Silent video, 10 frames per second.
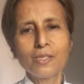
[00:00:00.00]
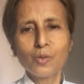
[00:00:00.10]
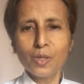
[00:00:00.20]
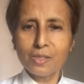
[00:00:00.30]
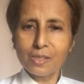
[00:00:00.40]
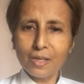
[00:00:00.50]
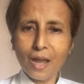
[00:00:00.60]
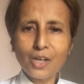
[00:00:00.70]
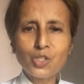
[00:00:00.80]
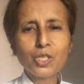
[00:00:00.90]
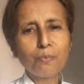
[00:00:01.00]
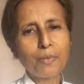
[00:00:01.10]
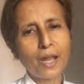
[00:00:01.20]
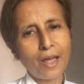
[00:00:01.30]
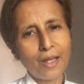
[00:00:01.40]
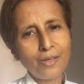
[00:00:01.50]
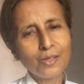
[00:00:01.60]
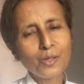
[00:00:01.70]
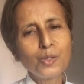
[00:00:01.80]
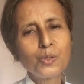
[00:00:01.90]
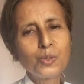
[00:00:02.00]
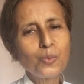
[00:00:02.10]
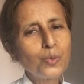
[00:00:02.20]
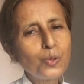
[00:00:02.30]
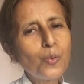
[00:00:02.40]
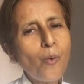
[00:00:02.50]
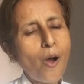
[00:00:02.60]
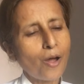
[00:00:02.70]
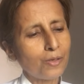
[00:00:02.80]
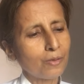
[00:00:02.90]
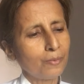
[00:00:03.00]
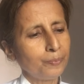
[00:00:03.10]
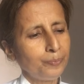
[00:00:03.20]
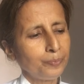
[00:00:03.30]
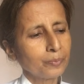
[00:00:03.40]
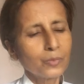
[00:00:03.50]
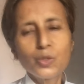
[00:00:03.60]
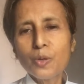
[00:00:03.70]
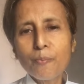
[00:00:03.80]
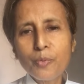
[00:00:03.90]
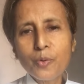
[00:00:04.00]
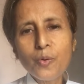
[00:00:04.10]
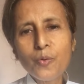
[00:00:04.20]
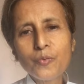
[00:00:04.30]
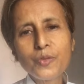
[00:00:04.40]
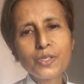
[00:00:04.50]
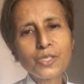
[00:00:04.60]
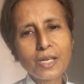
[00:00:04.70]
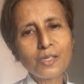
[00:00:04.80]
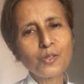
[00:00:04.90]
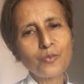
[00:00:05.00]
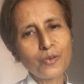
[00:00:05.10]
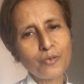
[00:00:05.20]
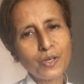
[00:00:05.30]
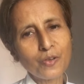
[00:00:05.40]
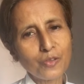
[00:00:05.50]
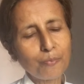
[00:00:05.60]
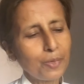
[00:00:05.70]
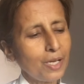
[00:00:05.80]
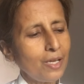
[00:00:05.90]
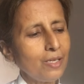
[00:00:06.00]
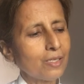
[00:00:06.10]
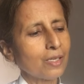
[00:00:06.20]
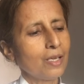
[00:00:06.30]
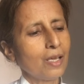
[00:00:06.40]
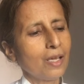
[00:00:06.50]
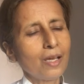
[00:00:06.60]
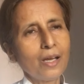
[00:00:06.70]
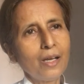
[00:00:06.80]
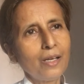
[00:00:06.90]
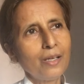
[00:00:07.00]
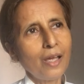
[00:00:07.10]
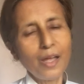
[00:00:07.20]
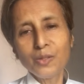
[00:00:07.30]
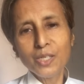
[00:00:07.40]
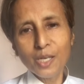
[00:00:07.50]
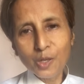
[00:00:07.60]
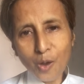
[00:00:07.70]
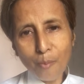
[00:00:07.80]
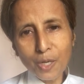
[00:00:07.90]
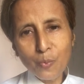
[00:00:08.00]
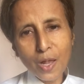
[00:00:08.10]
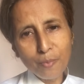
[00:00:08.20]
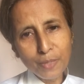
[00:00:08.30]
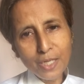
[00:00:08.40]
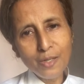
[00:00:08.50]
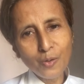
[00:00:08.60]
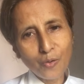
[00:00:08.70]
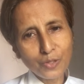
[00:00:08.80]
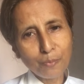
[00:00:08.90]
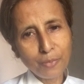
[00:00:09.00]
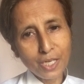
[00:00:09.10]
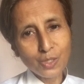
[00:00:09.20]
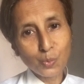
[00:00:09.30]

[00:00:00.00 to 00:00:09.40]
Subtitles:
So it's an action plan to do what? To improve the standard of living of the place, the economic well-being of the place.